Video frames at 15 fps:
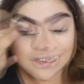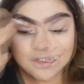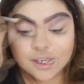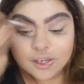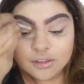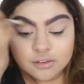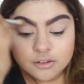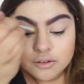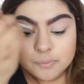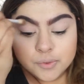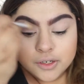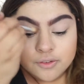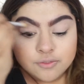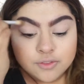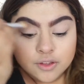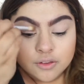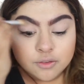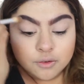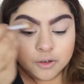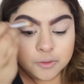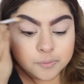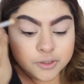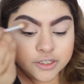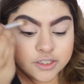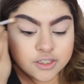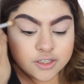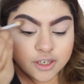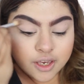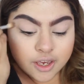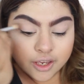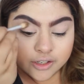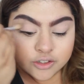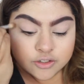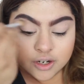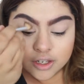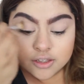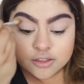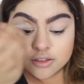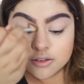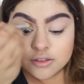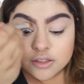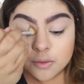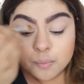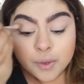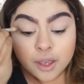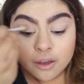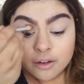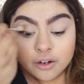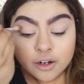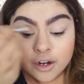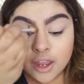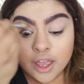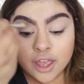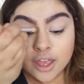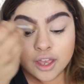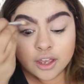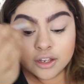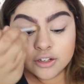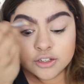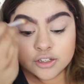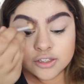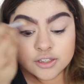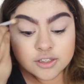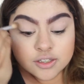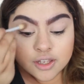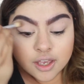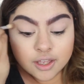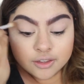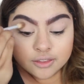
Take a little bit of the Laura Mercier translucent powder and just set